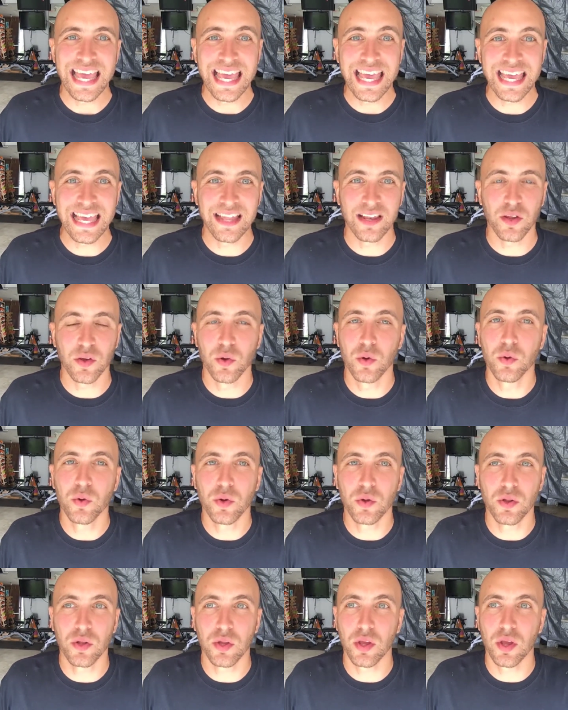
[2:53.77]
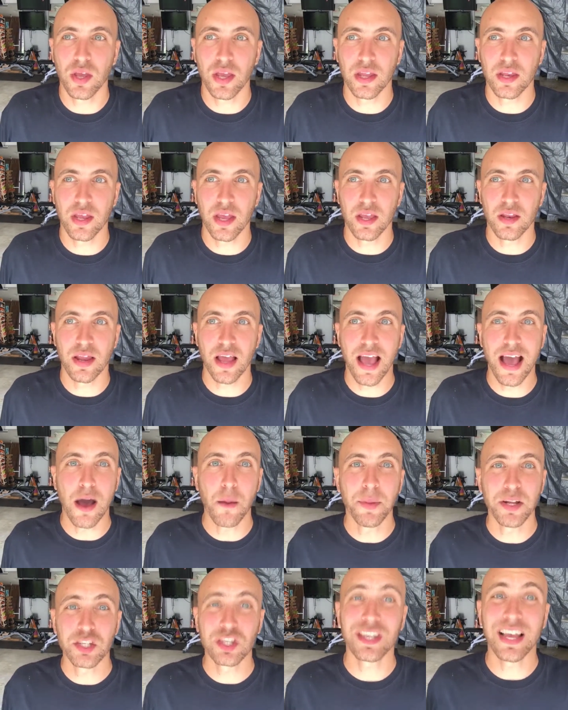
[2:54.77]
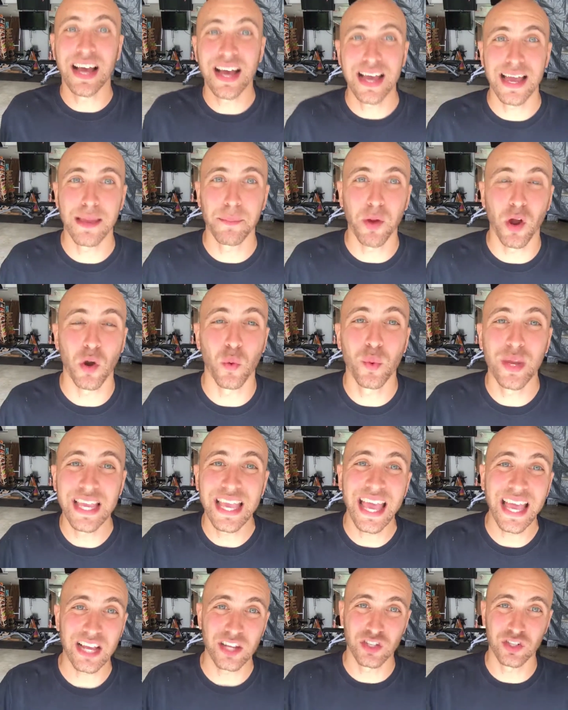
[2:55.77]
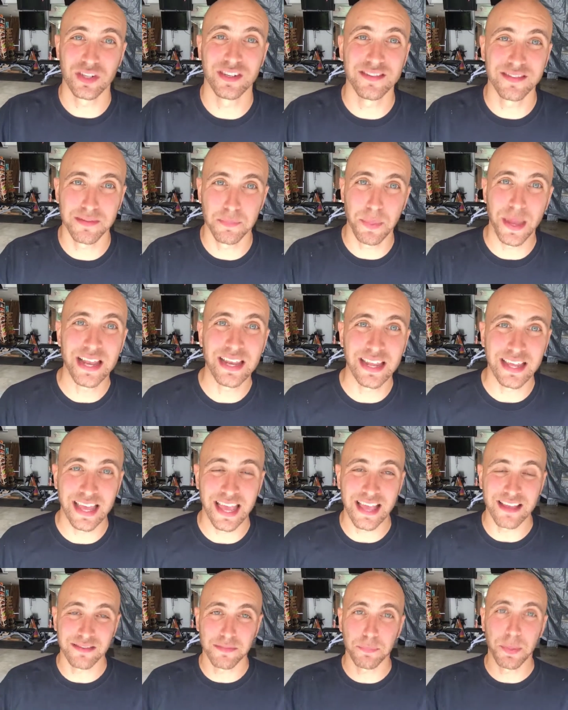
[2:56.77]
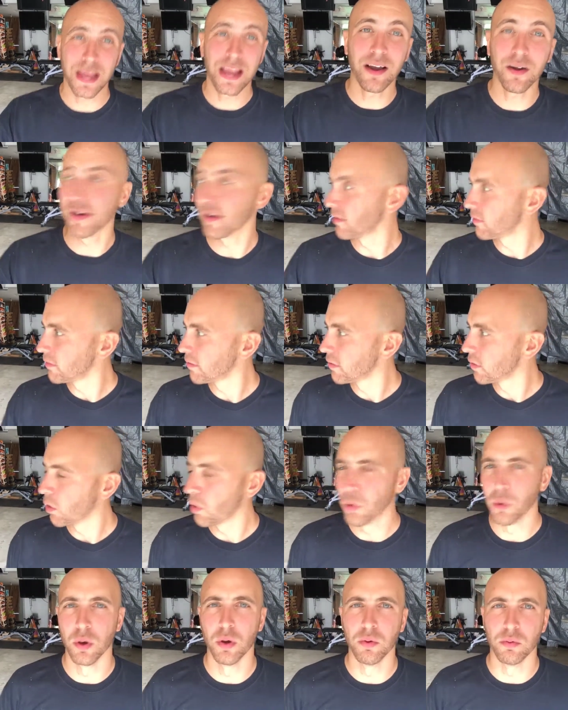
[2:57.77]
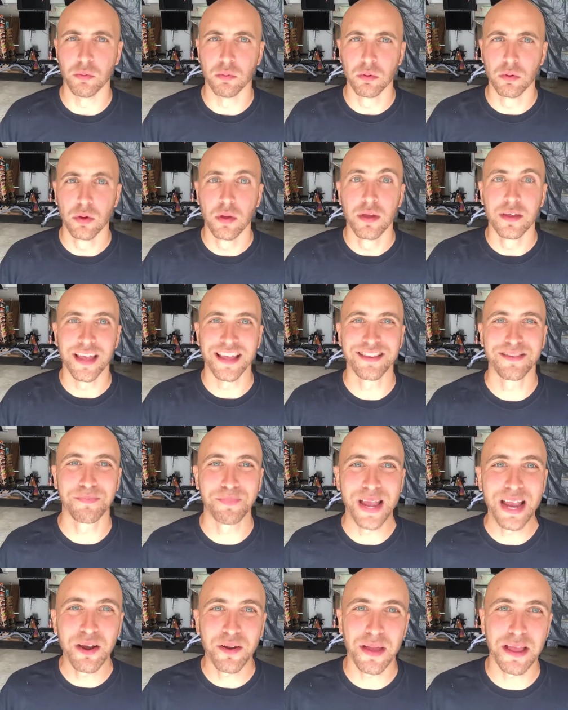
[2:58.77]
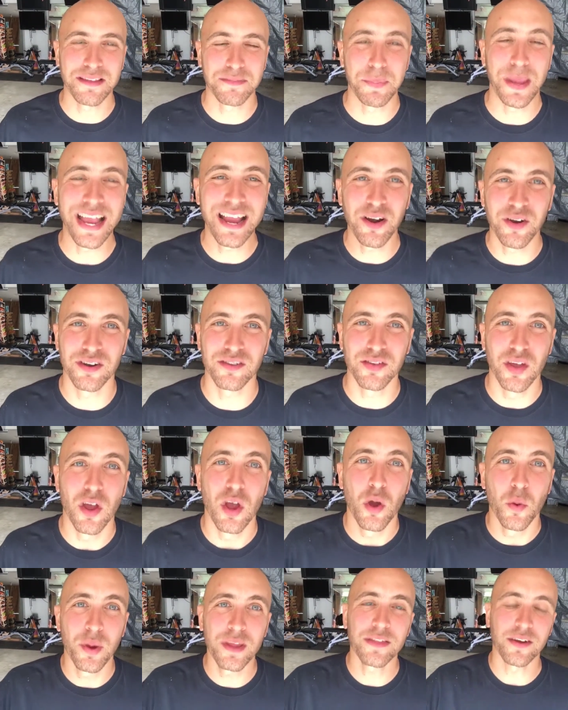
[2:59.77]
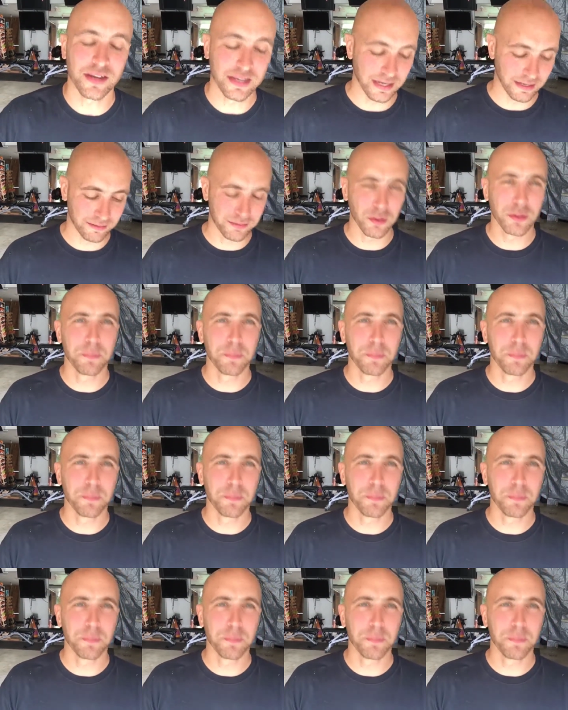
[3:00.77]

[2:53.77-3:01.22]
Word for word: And who in, in how much time are we actually spending as parents? Oh, as, as parents with our kids.